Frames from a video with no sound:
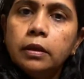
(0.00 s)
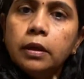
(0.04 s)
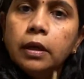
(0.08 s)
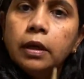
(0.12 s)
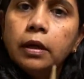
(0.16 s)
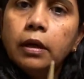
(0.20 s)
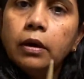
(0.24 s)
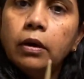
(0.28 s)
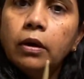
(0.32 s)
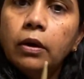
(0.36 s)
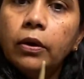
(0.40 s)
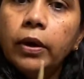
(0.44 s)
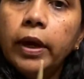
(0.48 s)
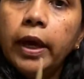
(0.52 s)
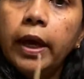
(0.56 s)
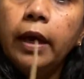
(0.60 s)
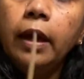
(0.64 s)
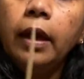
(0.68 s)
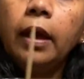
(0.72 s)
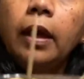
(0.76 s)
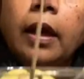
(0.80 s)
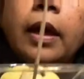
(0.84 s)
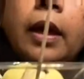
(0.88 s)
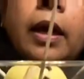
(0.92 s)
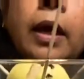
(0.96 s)
Okay,
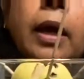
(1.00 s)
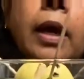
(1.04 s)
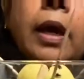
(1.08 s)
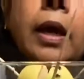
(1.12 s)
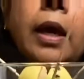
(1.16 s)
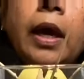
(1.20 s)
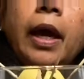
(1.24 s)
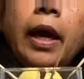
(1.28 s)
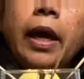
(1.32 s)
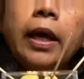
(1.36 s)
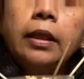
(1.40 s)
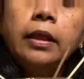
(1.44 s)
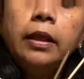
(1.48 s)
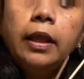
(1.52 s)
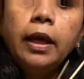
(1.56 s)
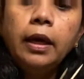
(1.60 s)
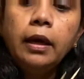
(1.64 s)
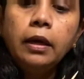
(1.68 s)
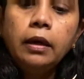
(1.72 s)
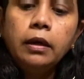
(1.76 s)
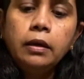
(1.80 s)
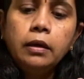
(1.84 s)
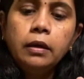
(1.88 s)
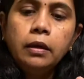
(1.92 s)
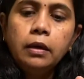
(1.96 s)
and
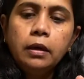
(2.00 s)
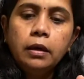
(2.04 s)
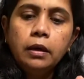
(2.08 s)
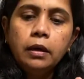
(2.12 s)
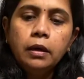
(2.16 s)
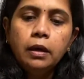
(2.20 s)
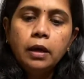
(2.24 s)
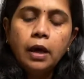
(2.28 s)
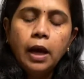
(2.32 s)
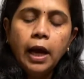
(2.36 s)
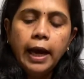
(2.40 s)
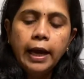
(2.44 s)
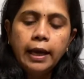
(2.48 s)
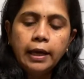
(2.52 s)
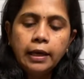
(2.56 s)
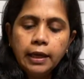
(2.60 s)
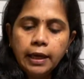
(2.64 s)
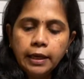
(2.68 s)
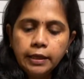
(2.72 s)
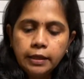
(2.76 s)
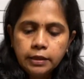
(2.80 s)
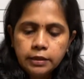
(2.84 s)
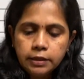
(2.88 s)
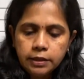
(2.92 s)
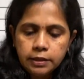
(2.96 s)
then I let
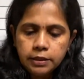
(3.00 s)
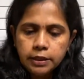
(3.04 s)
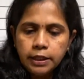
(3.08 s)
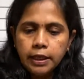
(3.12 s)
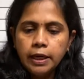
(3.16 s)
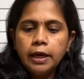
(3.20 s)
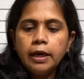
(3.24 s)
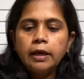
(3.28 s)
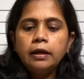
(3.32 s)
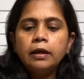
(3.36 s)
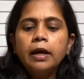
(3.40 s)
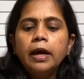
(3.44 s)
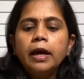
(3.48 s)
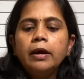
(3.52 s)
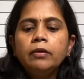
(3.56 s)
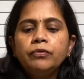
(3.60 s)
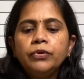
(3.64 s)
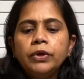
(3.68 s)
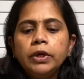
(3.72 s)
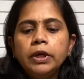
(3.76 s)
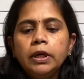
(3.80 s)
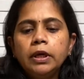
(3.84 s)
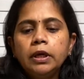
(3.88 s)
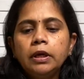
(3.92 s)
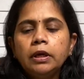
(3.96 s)
it stay, and
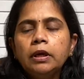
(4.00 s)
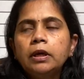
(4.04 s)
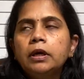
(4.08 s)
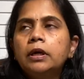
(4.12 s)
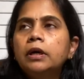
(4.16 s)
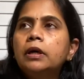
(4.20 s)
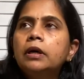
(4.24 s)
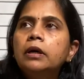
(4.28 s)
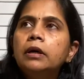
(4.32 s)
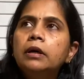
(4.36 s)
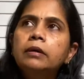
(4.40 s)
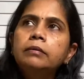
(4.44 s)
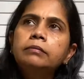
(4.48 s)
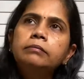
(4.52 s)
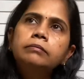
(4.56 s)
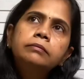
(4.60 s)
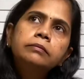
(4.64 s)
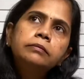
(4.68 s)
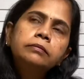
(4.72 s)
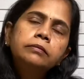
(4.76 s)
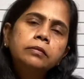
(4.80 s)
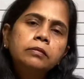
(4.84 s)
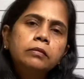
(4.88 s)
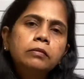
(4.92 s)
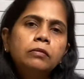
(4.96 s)
every
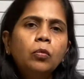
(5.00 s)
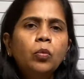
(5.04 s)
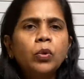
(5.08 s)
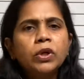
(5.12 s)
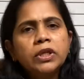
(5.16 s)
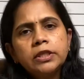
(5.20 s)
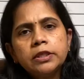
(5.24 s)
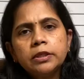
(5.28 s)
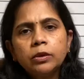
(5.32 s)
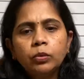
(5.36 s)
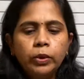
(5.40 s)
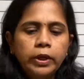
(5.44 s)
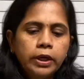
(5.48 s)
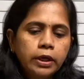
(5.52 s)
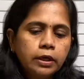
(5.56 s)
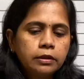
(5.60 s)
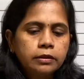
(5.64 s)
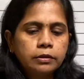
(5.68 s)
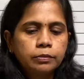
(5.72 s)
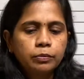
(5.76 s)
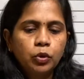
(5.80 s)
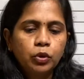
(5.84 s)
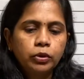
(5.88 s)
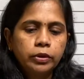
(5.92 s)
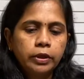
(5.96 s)
once a week is
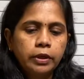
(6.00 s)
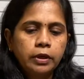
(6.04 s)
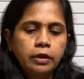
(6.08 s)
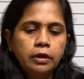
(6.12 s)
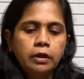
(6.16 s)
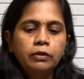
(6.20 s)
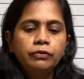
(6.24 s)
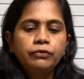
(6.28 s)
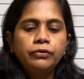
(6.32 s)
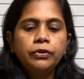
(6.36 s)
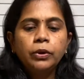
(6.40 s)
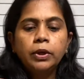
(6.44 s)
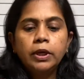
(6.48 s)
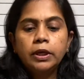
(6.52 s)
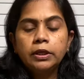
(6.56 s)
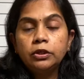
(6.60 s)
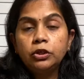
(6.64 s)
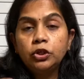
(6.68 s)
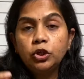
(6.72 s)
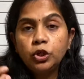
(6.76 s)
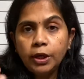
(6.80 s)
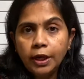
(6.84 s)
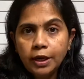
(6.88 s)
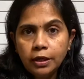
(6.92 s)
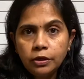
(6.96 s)
more than enough. You can
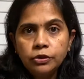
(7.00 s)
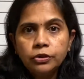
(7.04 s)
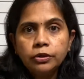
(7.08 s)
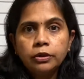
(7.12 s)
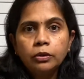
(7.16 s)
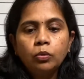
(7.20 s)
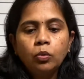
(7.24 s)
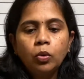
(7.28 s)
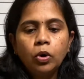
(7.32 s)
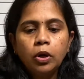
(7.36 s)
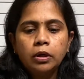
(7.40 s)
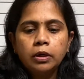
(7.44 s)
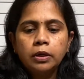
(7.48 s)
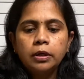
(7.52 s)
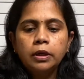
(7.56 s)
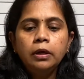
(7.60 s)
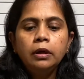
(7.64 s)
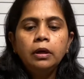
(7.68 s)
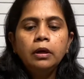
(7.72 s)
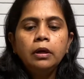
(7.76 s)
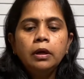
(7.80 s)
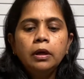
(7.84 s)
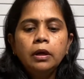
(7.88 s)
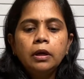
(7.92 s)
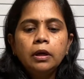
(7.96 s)
change the water,
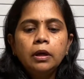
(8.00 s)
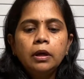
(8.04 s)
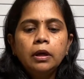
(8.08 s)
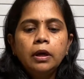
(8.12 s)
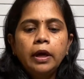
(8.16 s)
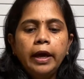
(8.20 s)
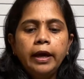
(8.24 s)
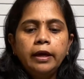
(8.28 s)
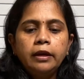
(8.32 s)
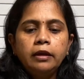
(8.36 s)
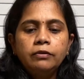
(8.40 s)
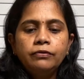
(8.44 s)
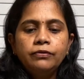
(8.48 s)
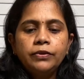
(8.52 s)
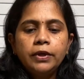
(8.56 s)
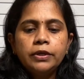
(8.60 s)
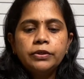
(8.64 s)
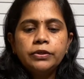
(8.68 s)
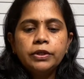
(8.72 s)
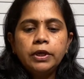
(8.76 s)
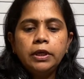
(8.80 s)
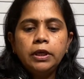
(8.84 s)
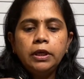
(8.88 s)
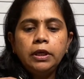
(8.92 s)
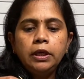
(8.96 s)
and if there's
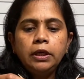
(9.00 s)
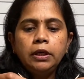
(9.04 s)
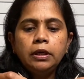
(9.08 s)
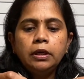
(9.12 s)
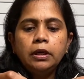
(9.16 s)
any